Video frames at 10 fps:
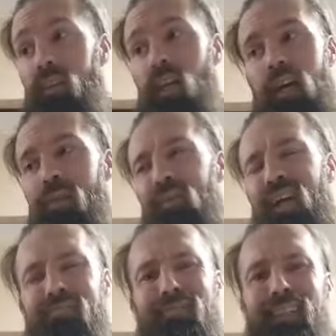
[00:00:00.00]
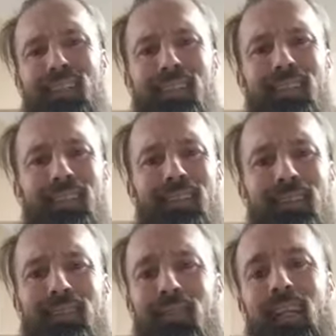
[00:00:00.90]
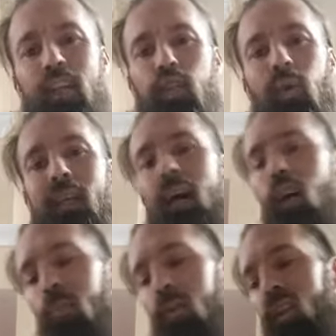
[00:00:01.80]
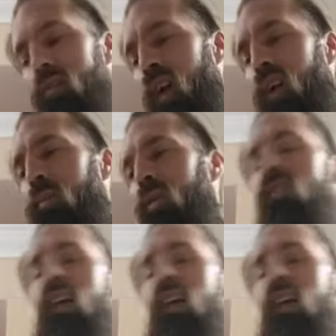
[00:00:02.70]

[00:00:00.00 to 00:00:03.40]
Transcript: Nah, we not we're not doing that. I don't believe. I don't believe